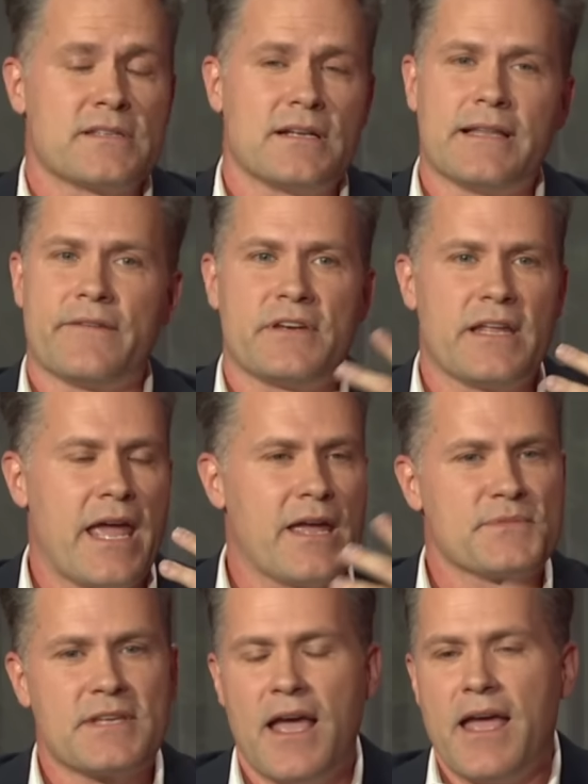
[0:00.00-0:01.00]
wins in 11
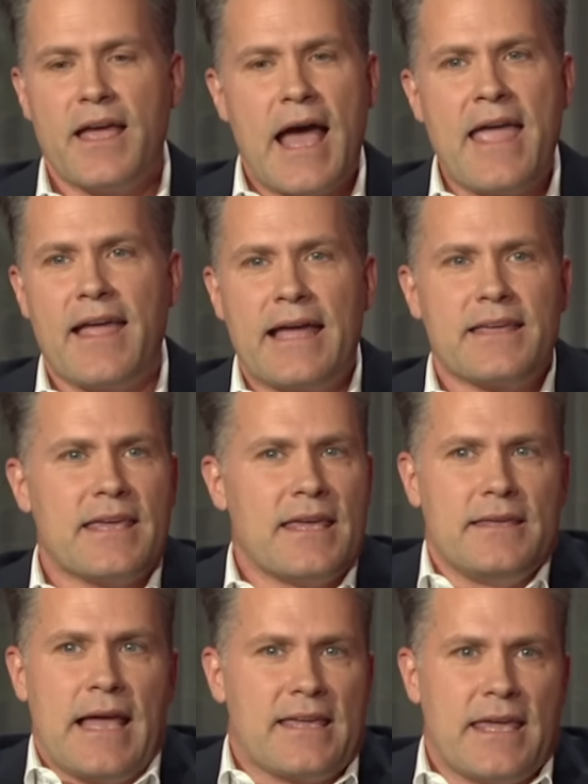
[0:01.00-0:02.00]
games. I, I
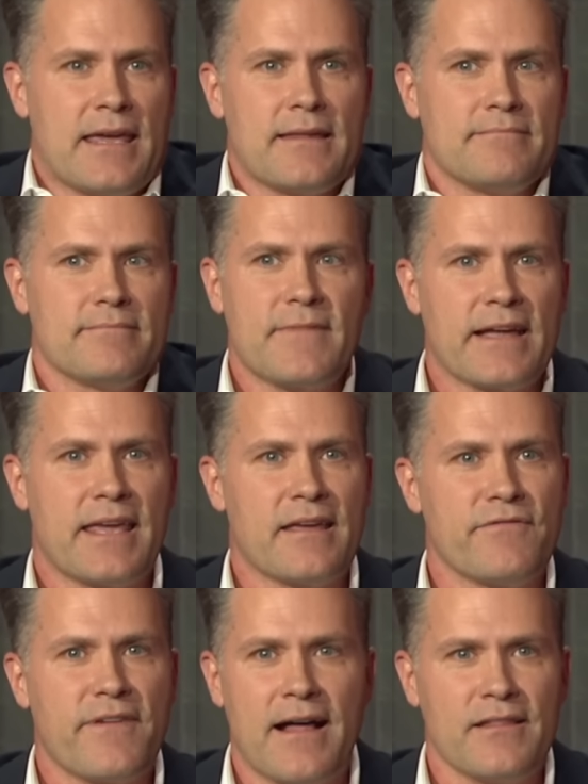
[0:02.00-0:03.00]
can't, I can't, I
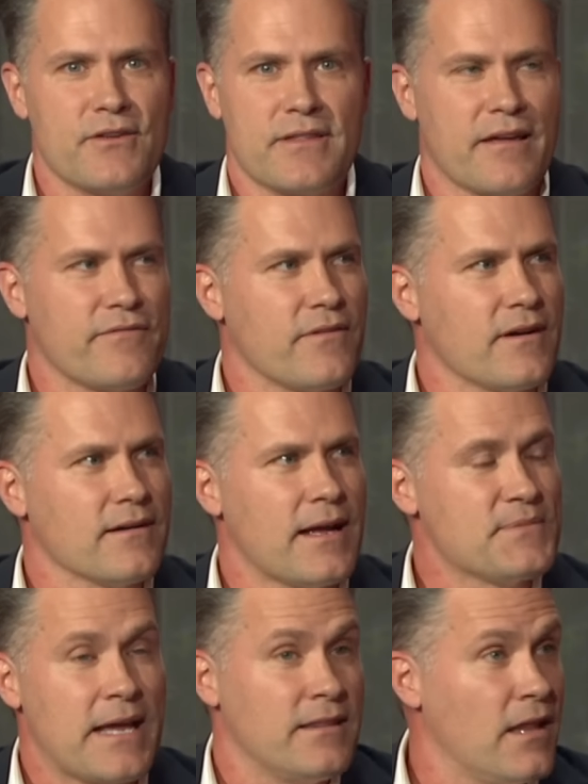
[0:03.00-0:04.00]
can't follow you that far.
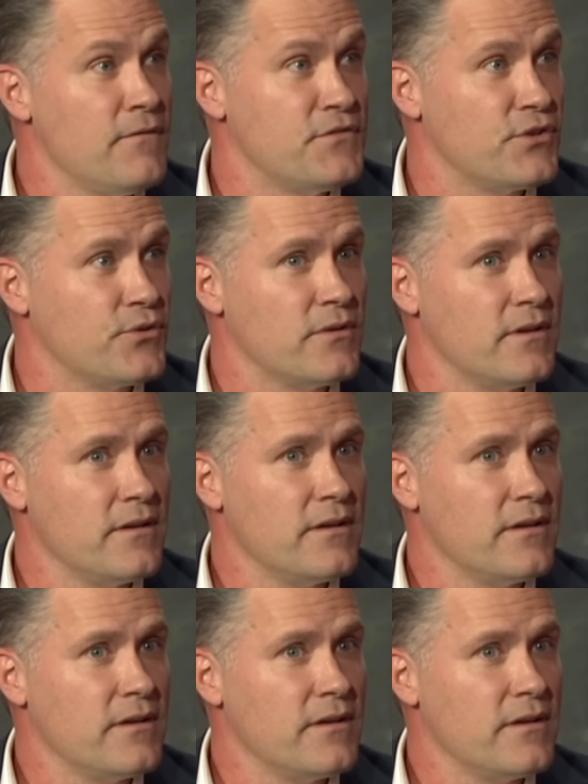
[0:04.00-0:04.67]
i would love to.